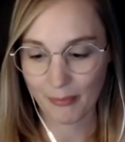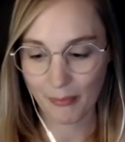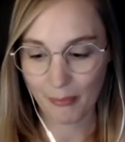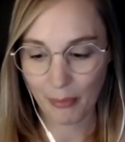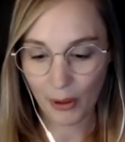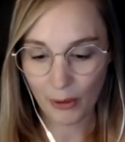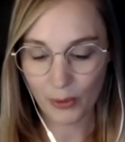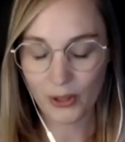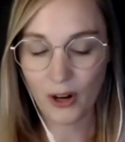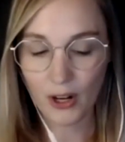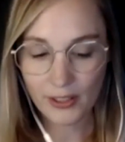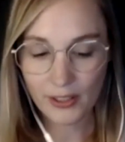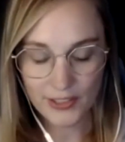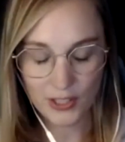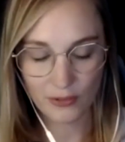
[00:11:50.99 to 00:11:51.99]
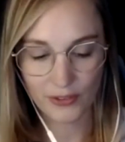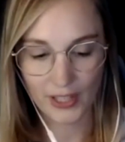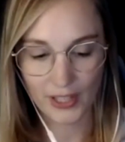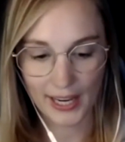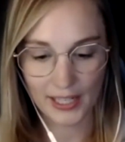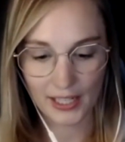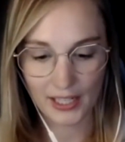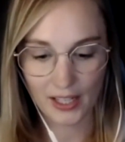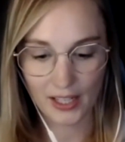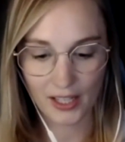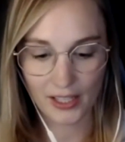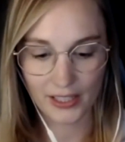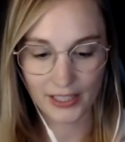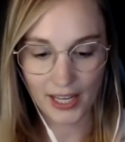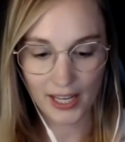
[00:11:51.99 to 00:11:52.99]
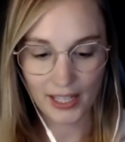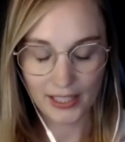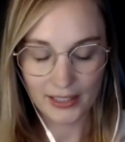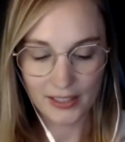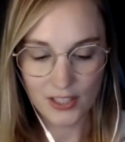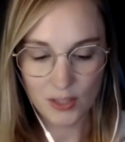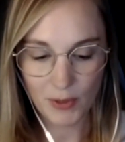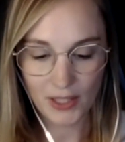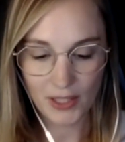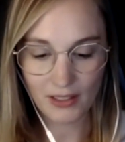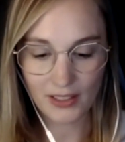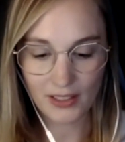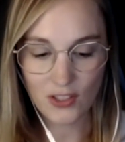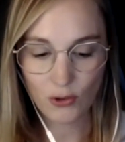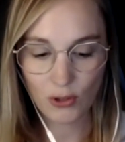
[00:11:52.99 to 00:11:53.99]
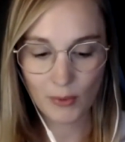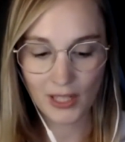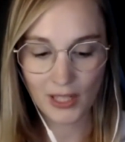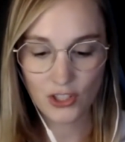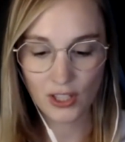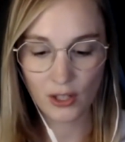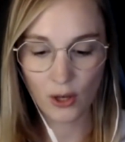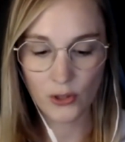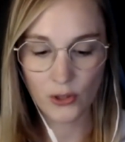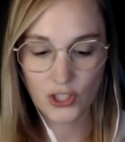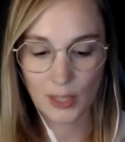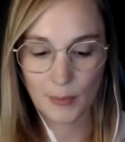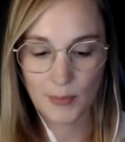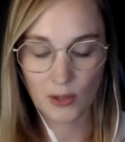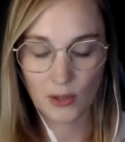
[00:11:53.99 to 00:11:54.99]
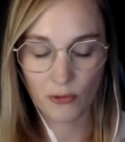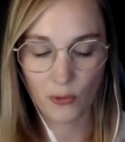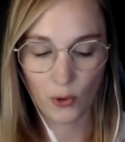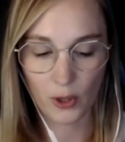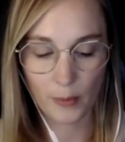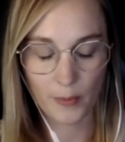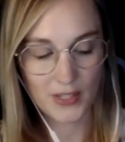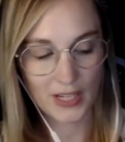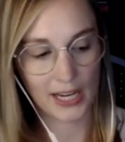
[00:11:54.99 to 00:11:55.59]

But regardless of that, yeah, there's been discrimination in all shapes and forms.